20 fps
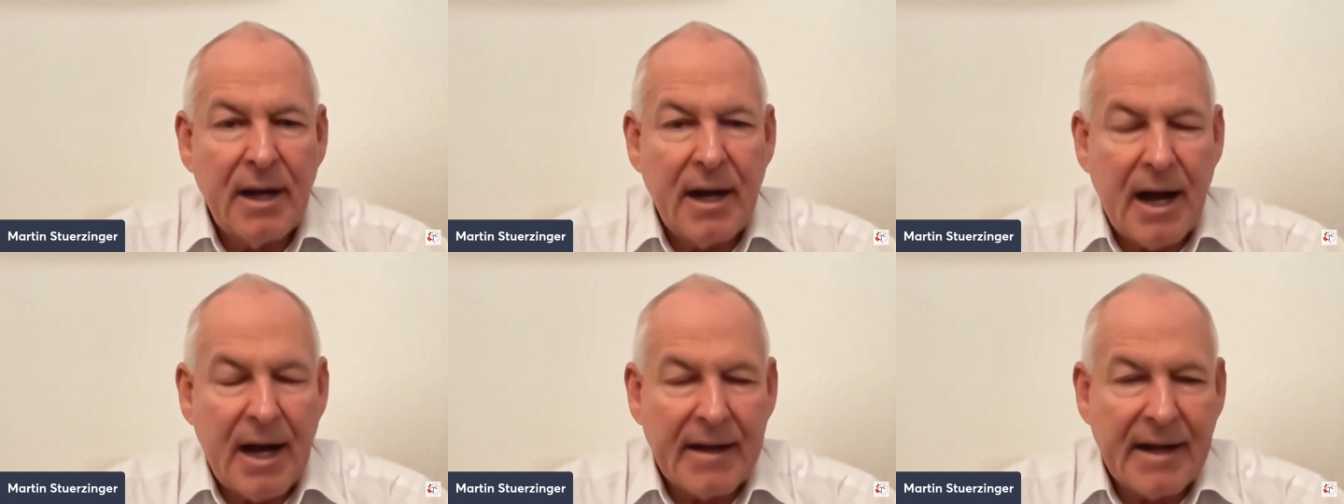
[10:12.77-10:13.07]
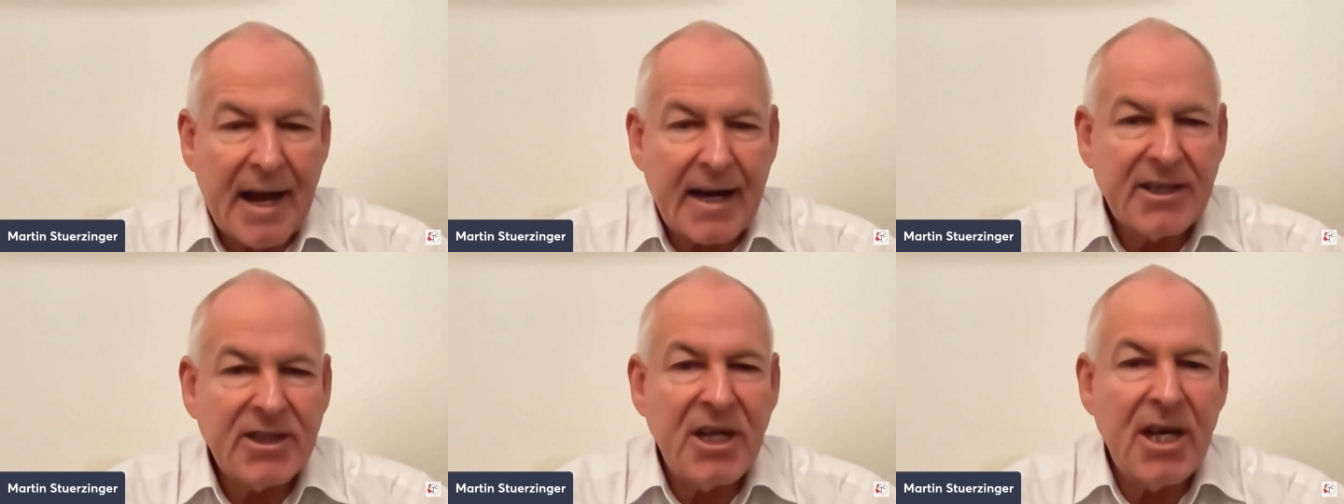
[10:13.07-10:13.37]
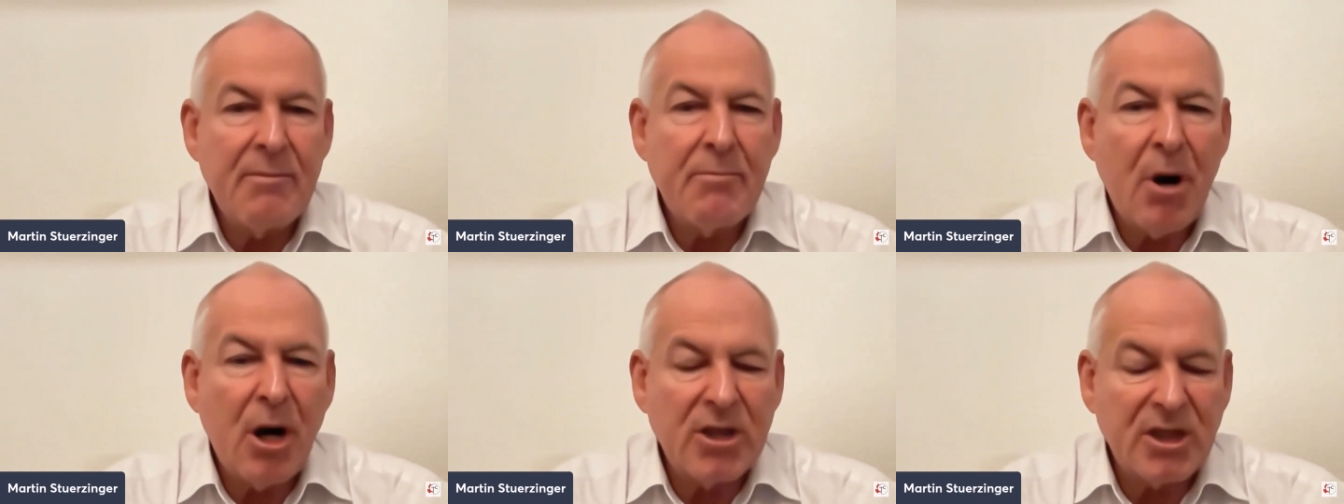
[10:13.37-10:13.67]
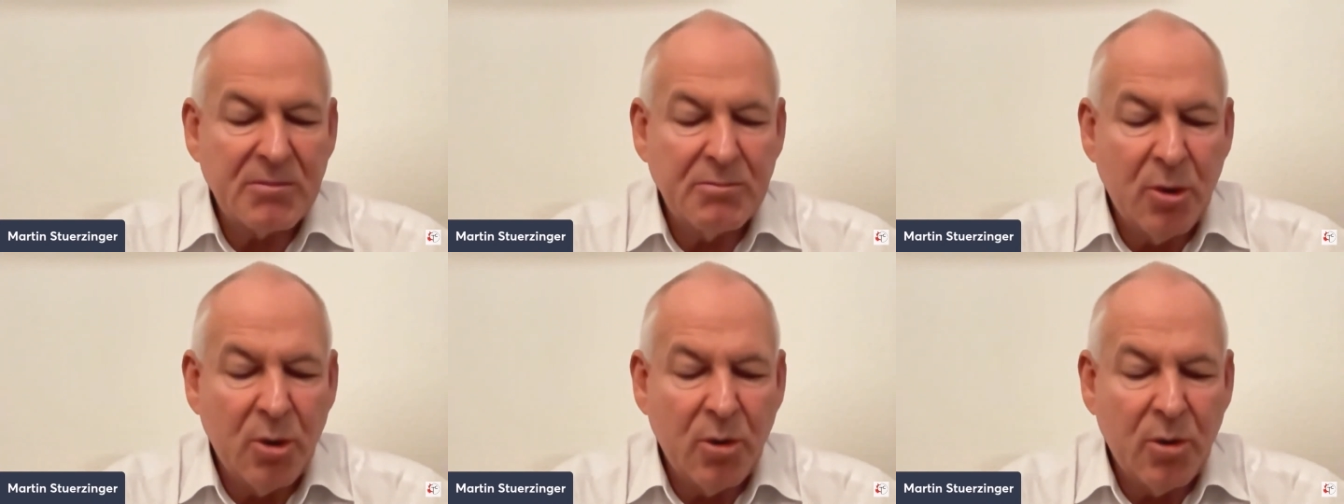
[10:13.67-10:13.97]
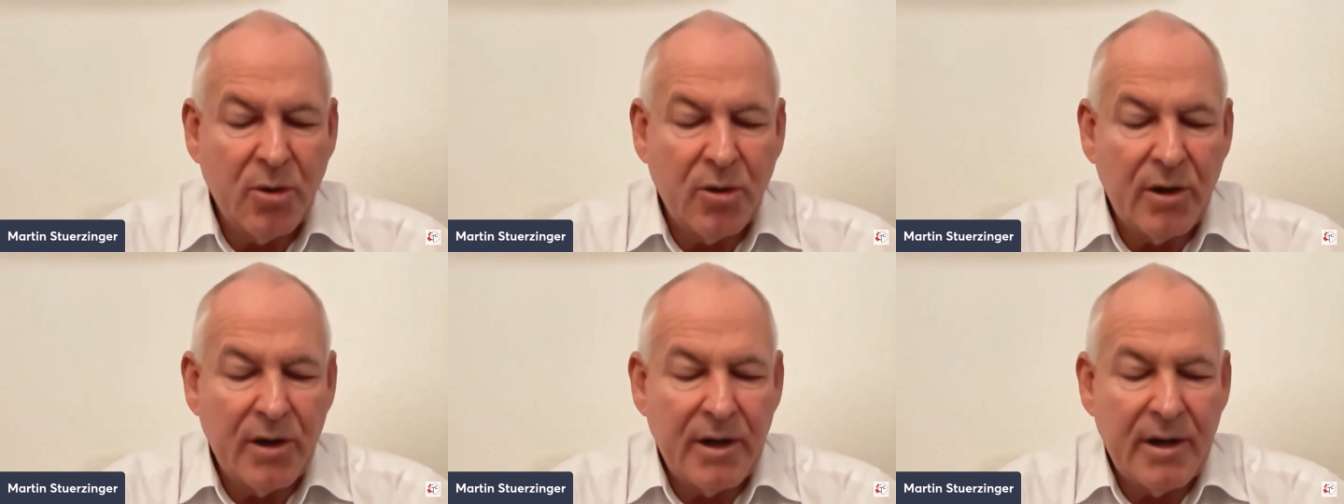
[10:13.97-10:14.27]
and actually much
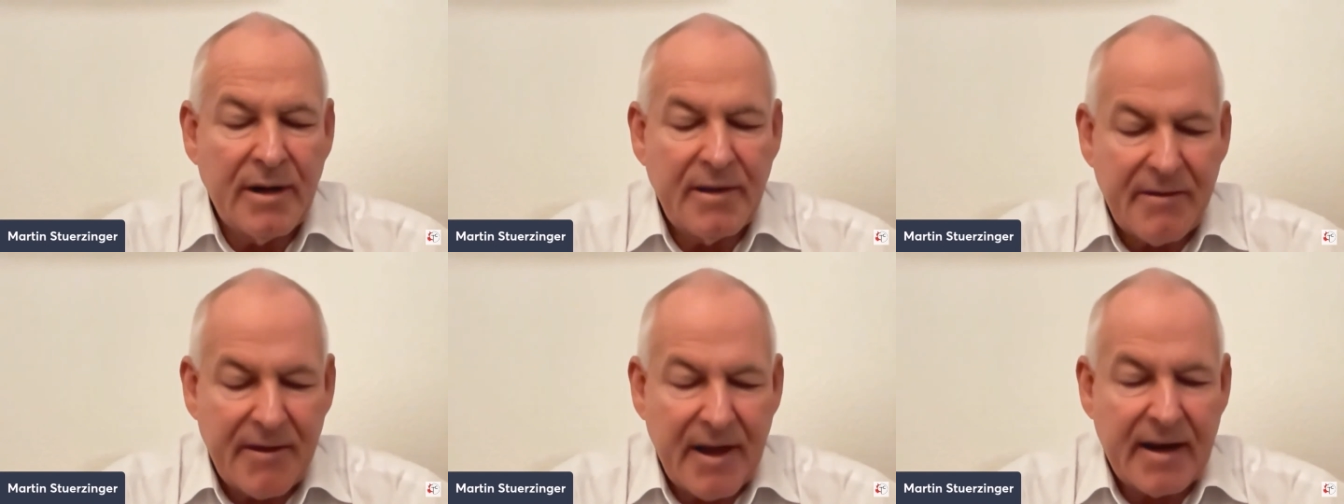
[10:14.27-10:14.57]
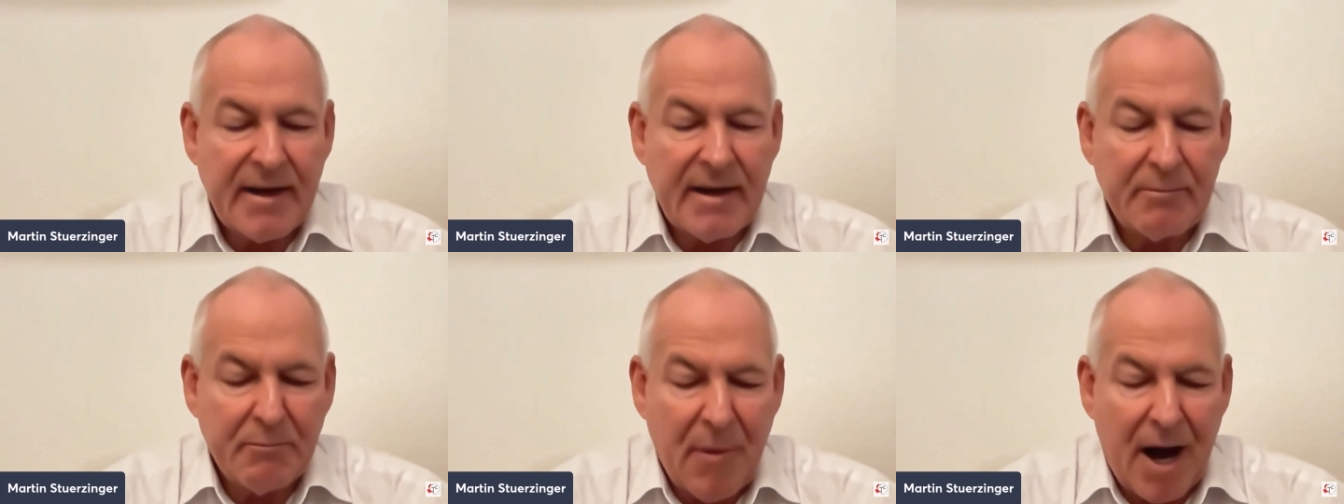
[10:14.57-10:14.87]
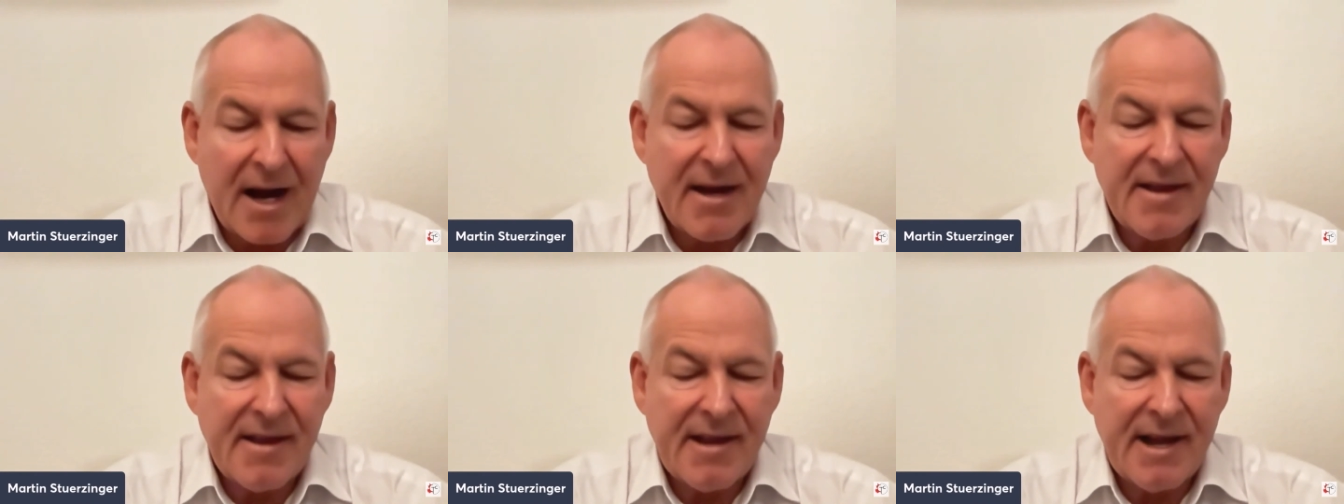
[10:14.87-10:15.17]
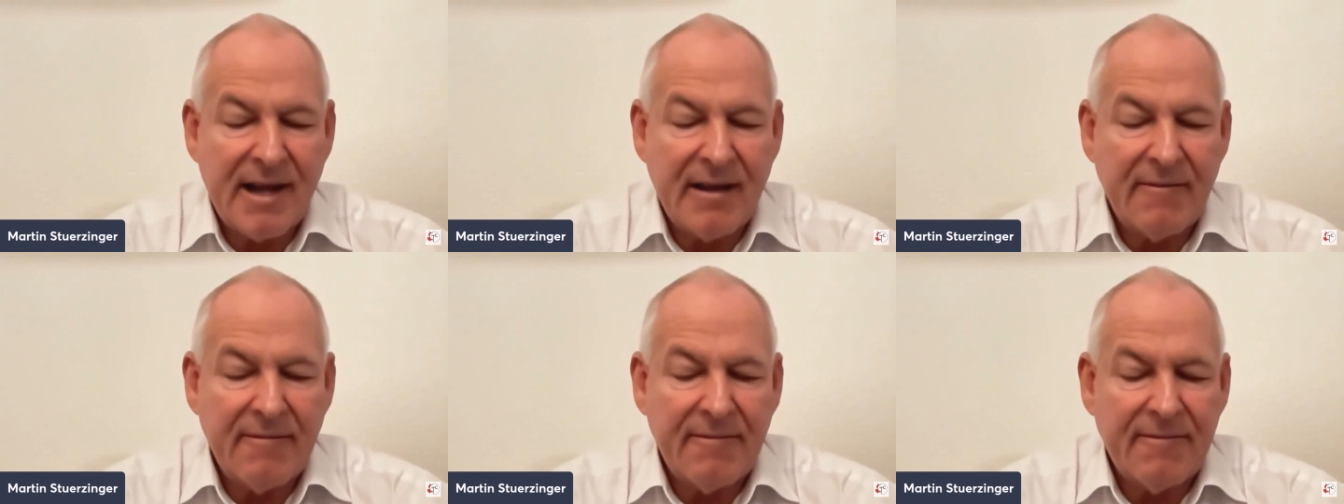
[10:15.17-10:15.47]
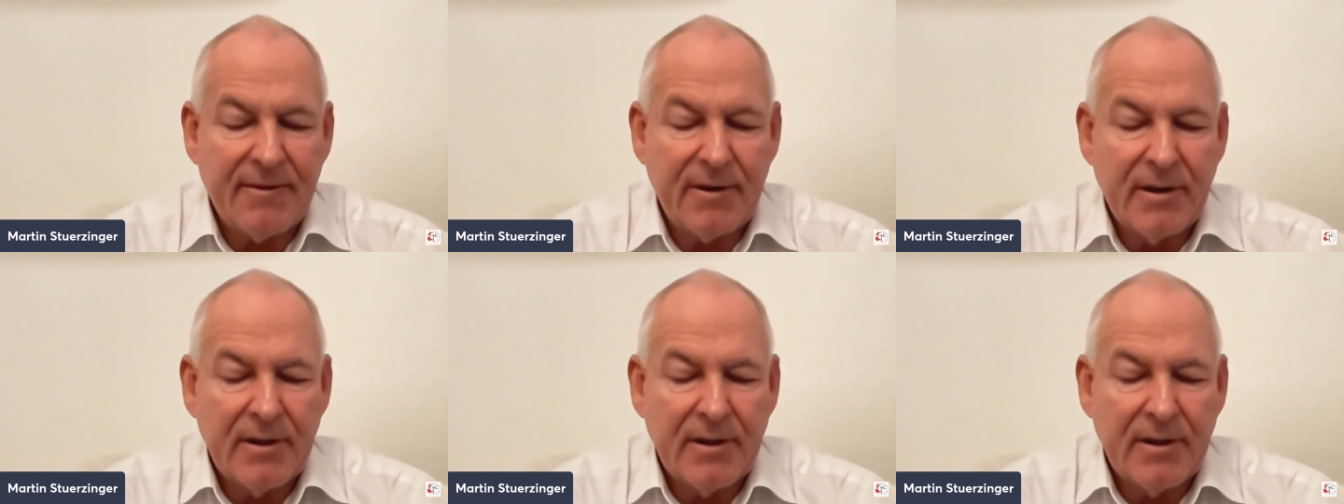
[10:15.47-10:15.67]
more than myself.